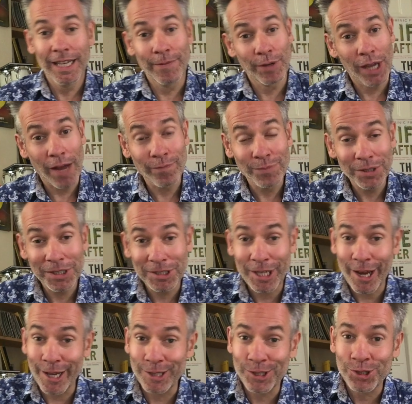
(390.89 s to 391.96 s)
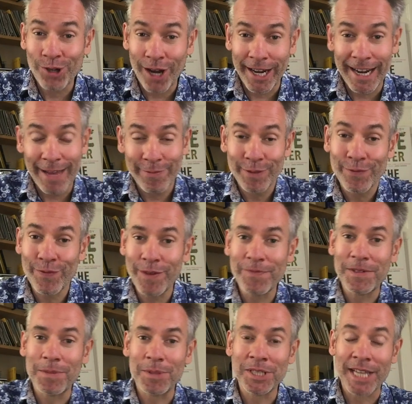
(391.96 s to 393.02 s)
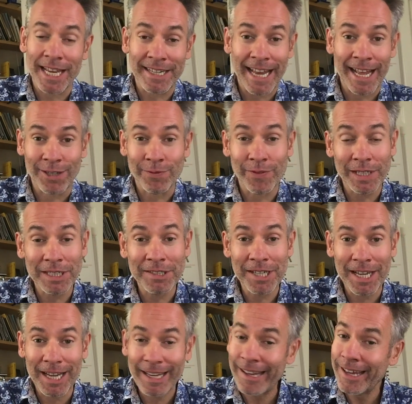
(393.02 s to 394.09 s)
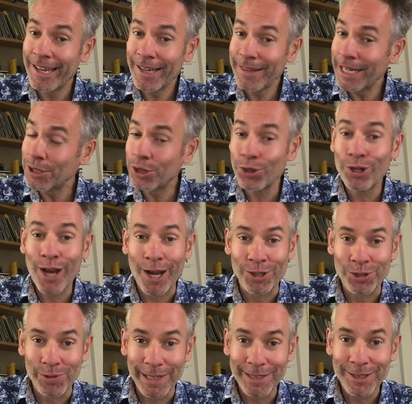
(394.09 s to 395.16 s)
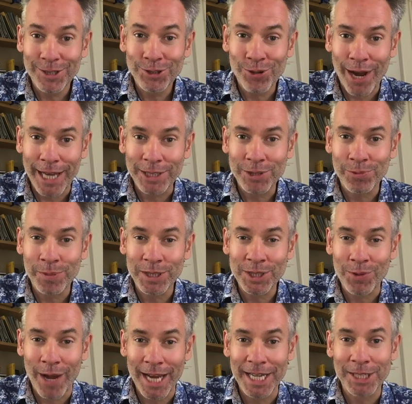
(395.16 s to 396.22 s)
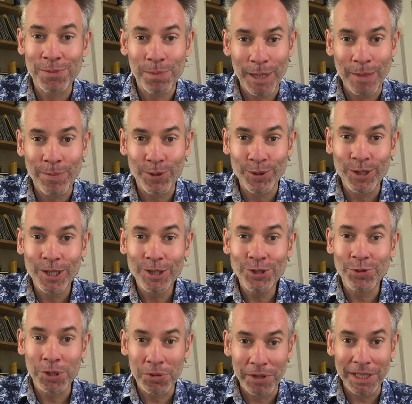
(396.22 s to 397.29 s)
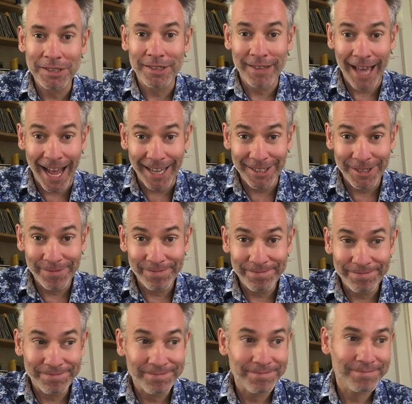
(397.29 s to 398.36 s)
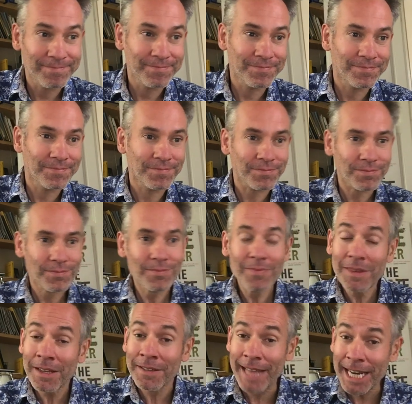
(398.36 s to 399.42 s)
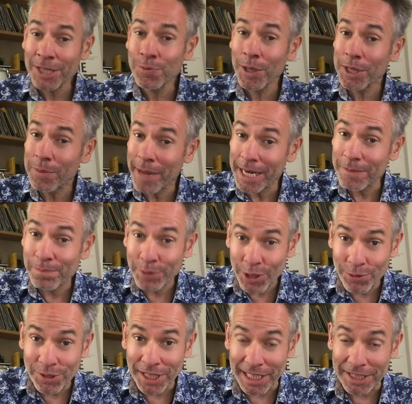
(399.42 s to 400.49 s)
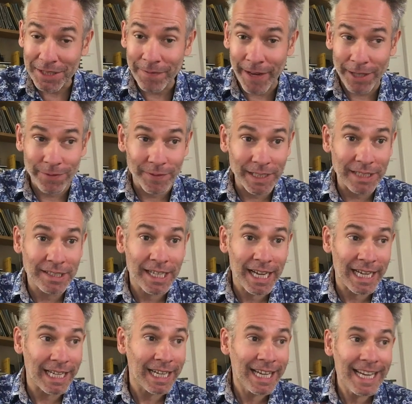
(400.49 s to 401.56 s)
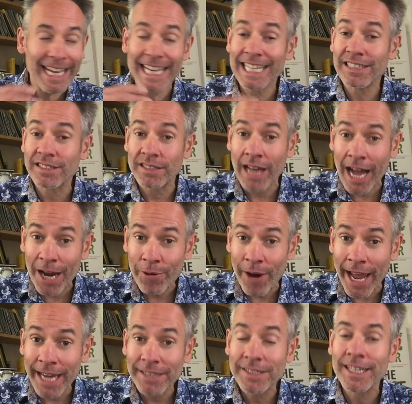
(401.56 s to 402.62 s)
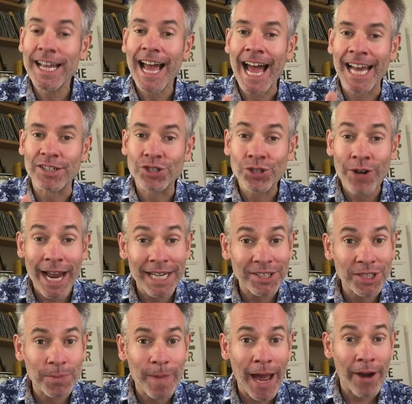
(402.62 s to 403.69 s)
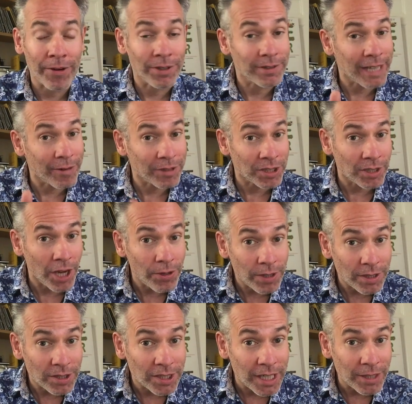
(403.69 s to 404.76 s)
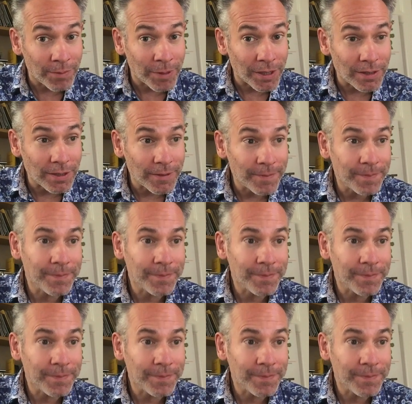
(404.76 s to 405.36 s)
If a government is going to try and levy 50% LVT, then good luck to it trying to persuade its people to agree to that. That is one of the many beauties of LVT. It is direct and transparent. There is no concealment.